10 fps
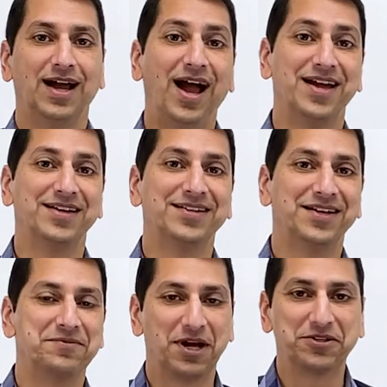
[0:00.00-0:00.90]
Hi,
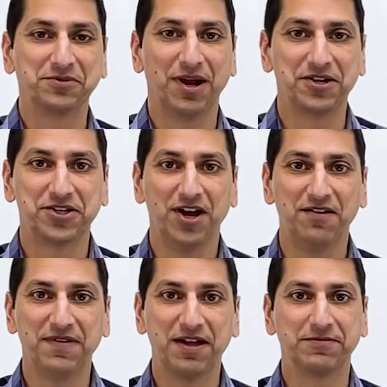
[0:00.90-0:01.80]
I'm Dr. Rod Shaw
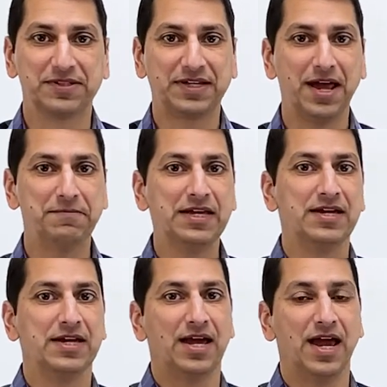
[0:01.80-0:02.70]
of Math Plus Academy,
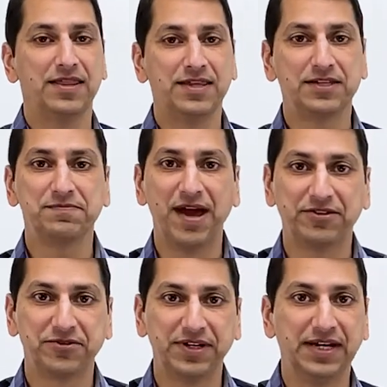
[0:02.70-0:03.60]
and this
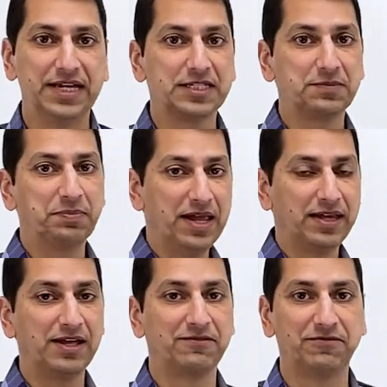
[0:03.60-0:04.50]
math treat is
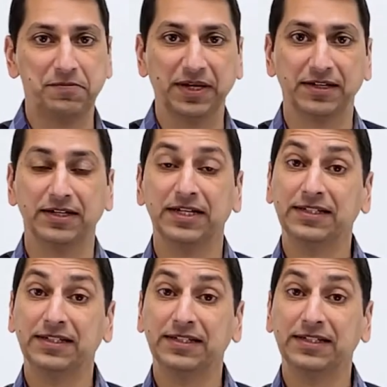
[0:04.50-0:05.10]
pancake flipping.